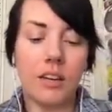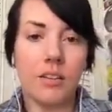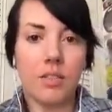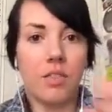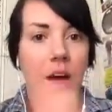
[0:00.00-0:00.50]

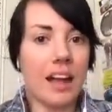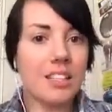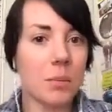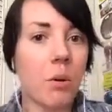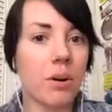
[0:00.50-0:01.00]
that's
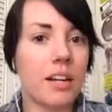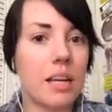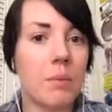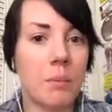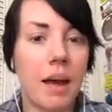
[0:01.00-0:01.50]
important to
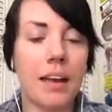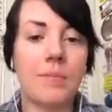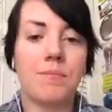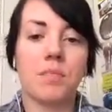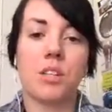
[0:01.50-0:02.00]
keep in mind.
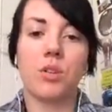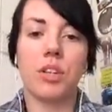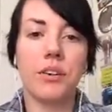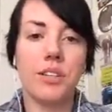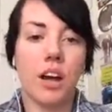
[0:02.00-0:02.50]
So
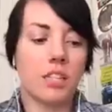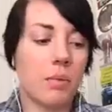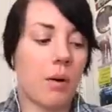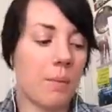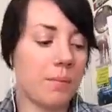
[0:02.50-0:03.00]
Larry talks
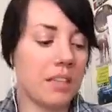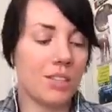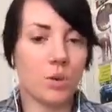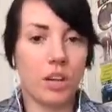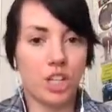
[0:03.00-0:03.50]
about, in
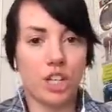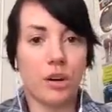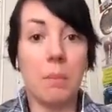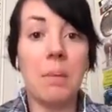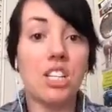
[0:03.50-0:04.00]
story
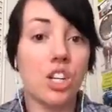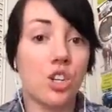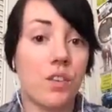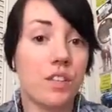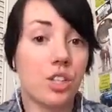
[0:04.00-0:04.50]
engineering,
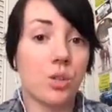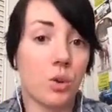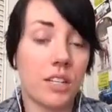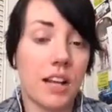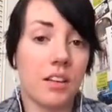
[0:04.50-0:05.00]
mission-driven
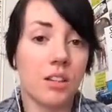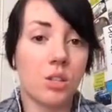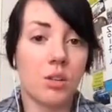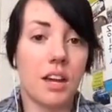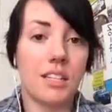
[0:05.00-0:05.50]
storytelling. So
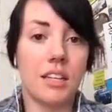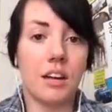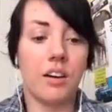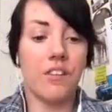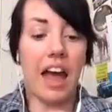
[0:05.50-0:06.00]
the idea
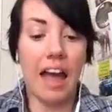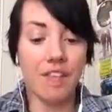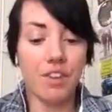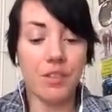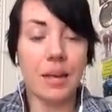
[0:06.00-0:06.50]
of
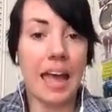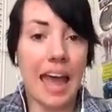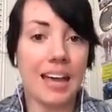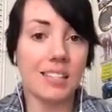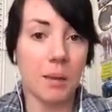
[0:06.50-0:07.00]
everything
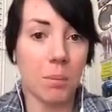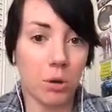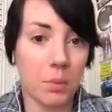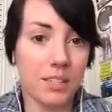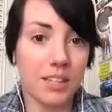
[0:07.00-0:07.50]
has a
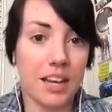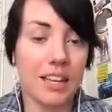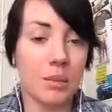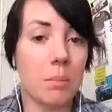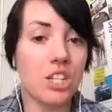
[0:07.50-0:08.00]
purpose. It has
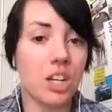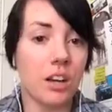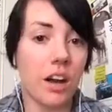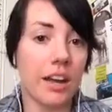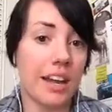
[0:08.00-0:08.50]
a mission.
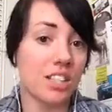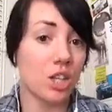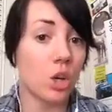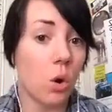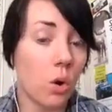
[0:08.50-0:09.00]
It has a
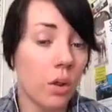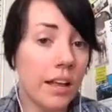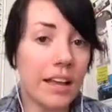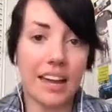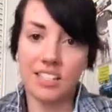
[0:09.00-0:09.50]
goal.
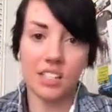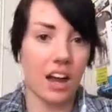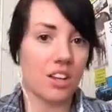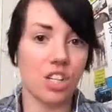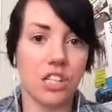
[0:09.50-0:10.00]
It's
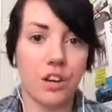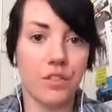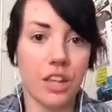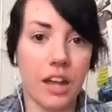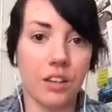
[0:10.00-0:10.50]
not just there for
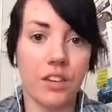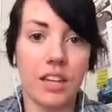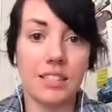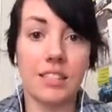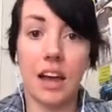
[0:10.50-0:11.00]
the hell of it.
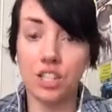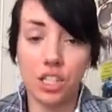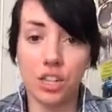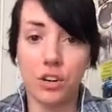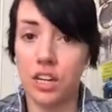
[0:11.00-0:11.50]
It's not just
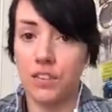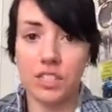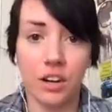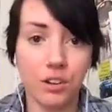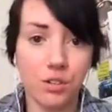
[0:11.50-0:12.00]
there to give us
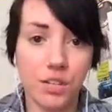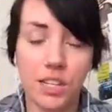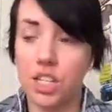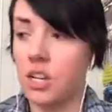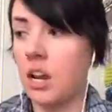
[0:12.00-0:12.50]

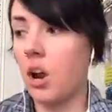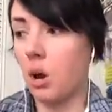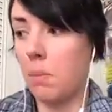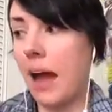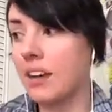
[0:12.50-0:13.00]
characterization or
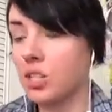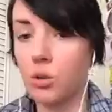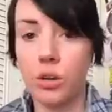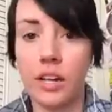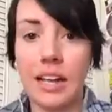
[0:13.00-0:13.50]

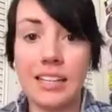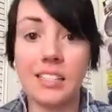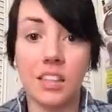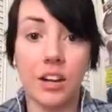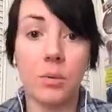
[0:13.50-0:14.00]
backstory. It's
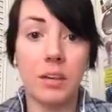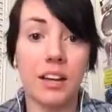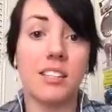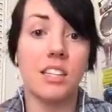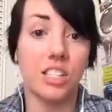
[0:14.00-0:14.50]
there
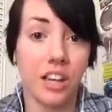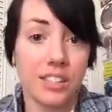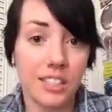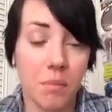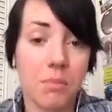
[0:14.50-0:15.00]
because it does
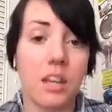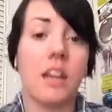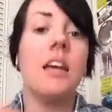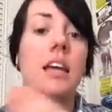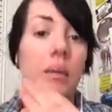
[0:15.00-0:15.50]
something.
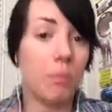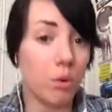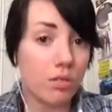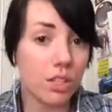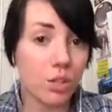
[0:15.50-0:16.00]
It
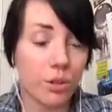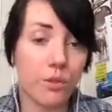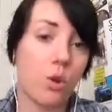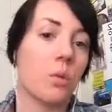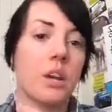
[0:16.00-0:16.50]
moves the story
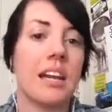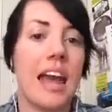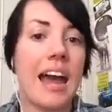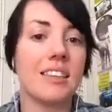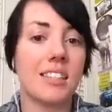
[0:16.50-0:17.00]
forward. It
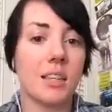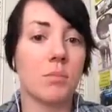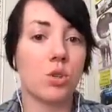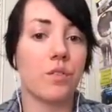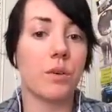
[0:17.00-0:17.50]
adds some
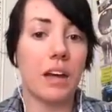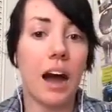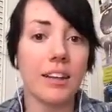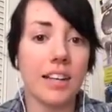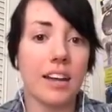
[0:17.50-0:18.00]
sort of a
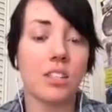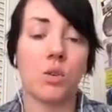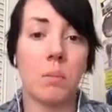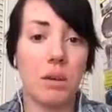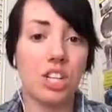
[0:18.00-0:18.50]
context or
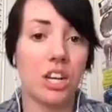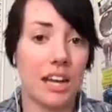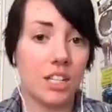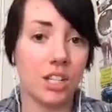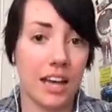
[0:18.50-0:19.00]
mission
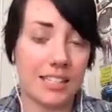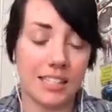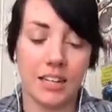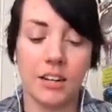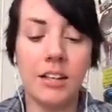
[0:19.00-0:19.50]
into that
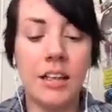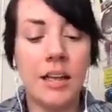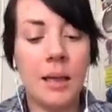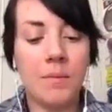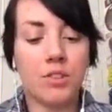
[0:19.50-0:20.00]
scene.
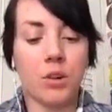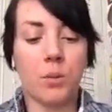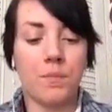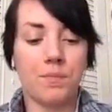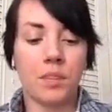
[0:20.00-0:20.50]
So
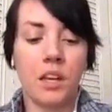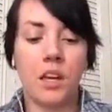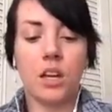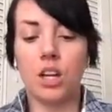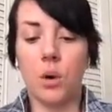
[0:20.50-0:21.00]

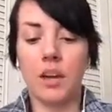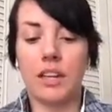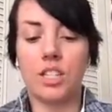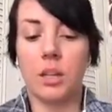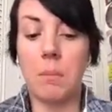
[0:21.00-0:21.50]
going
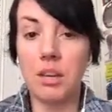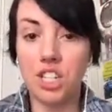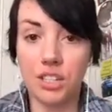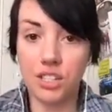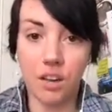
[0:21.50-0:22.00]
into the
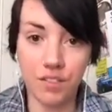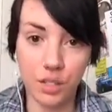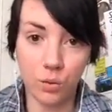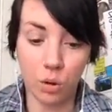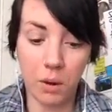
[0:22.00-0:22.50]
missions of these
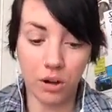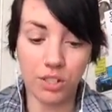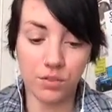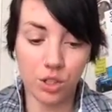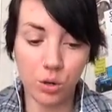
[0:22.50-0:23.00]
4 parts
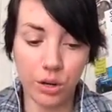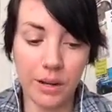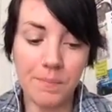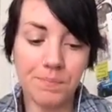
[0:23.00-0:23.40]
of story,